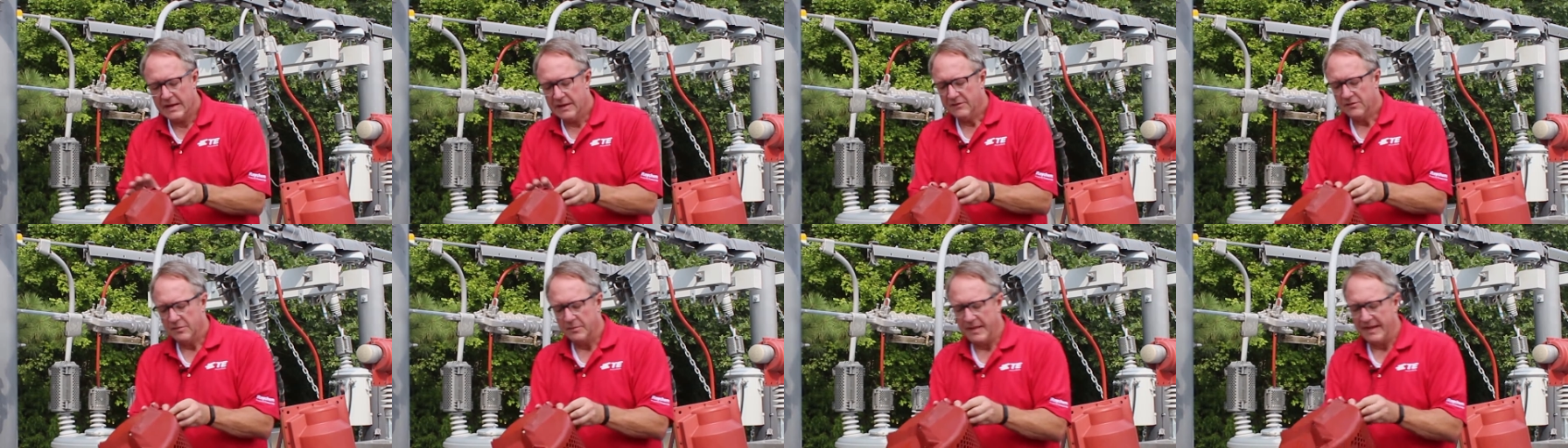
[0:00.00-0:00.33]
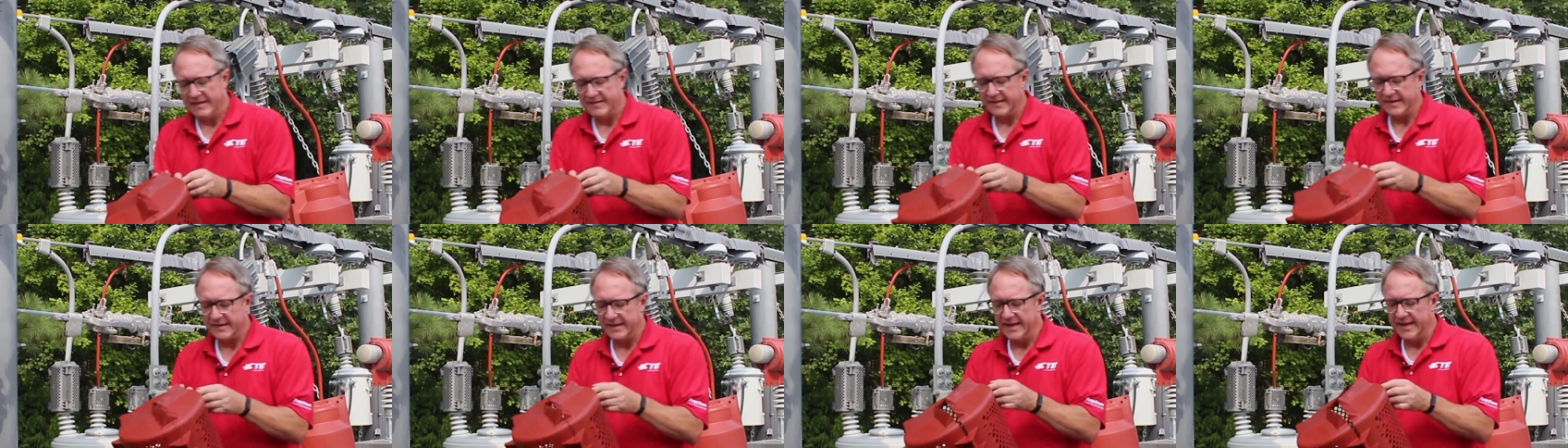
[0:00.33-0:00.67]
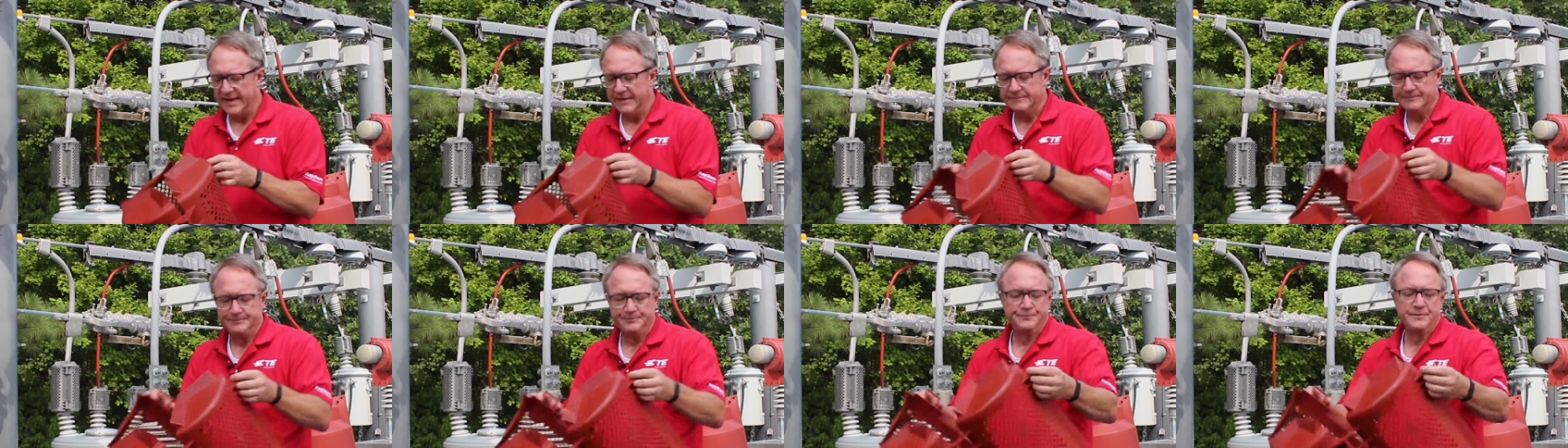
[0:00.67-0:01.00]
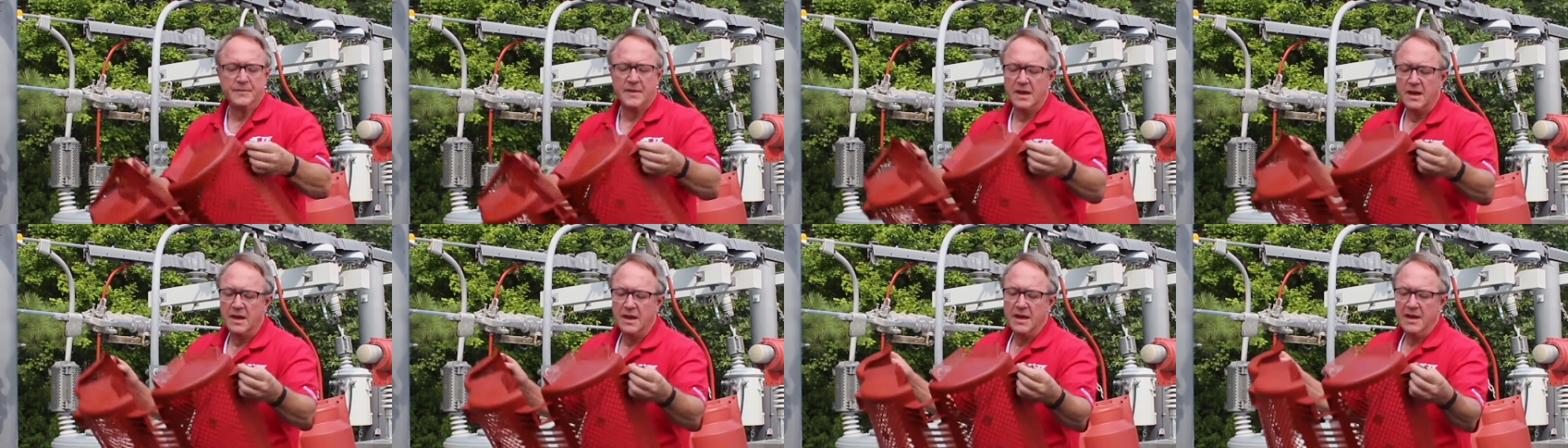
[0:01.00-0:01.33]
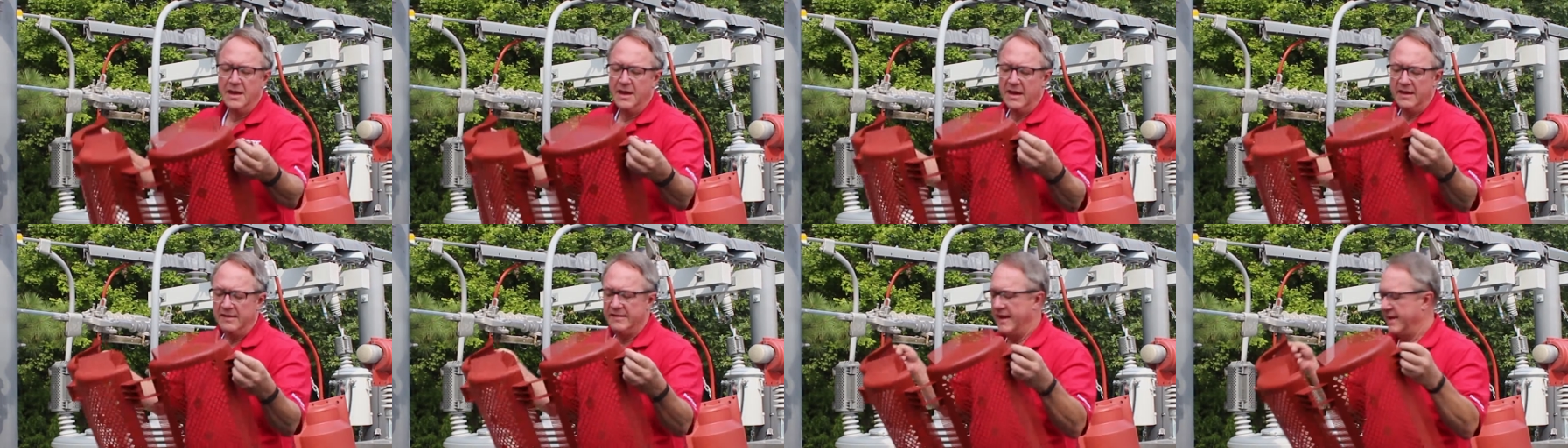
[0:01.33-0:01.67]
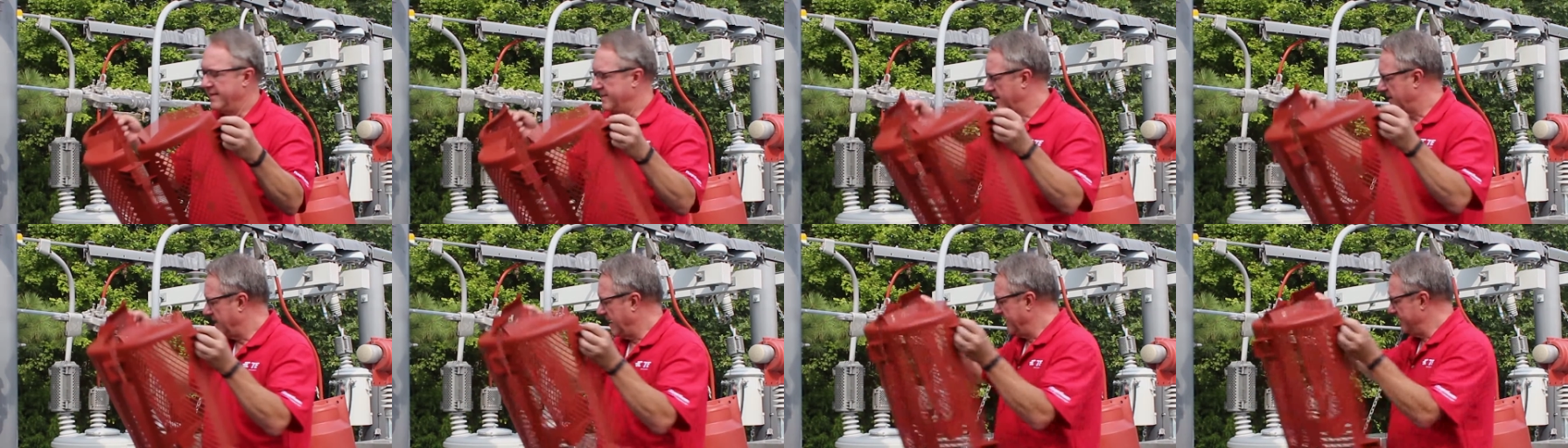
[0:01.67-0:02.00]
So basically,
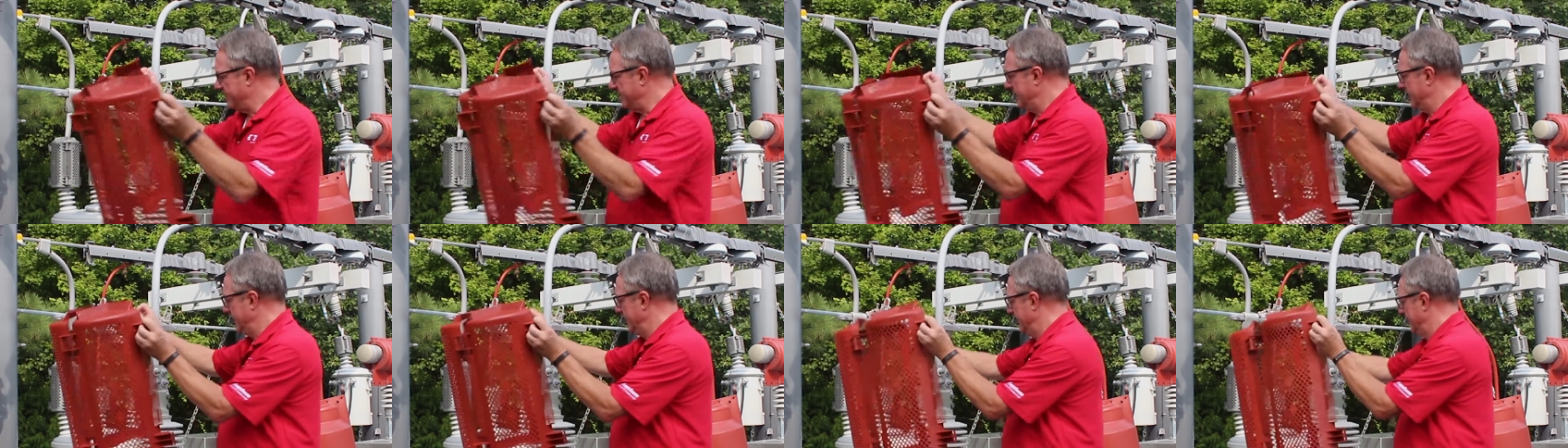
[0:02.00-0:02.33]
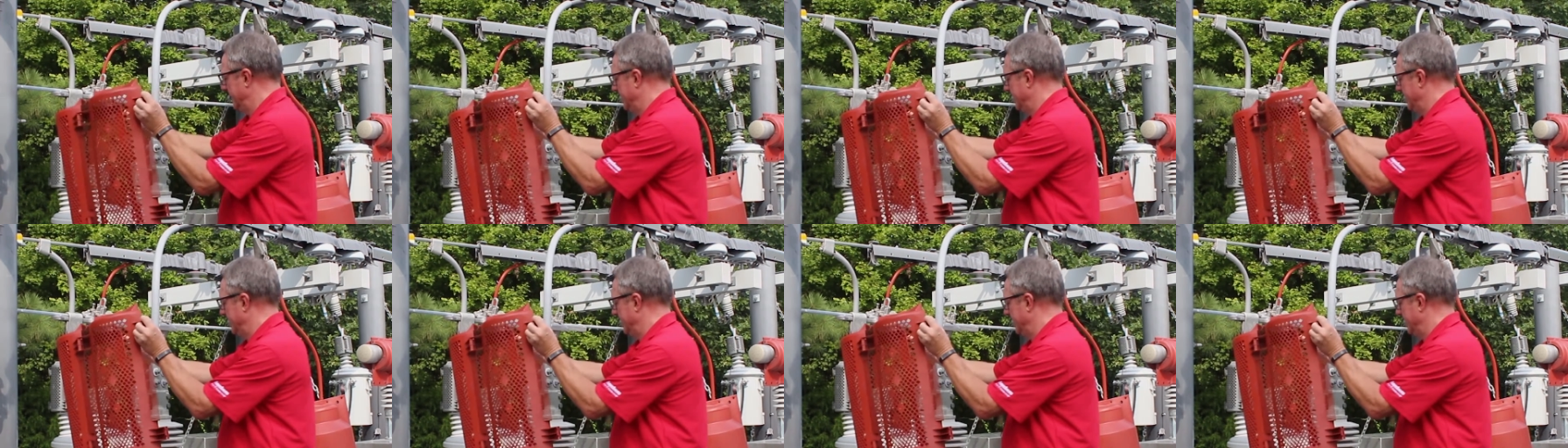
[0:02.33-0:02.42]
take the cover,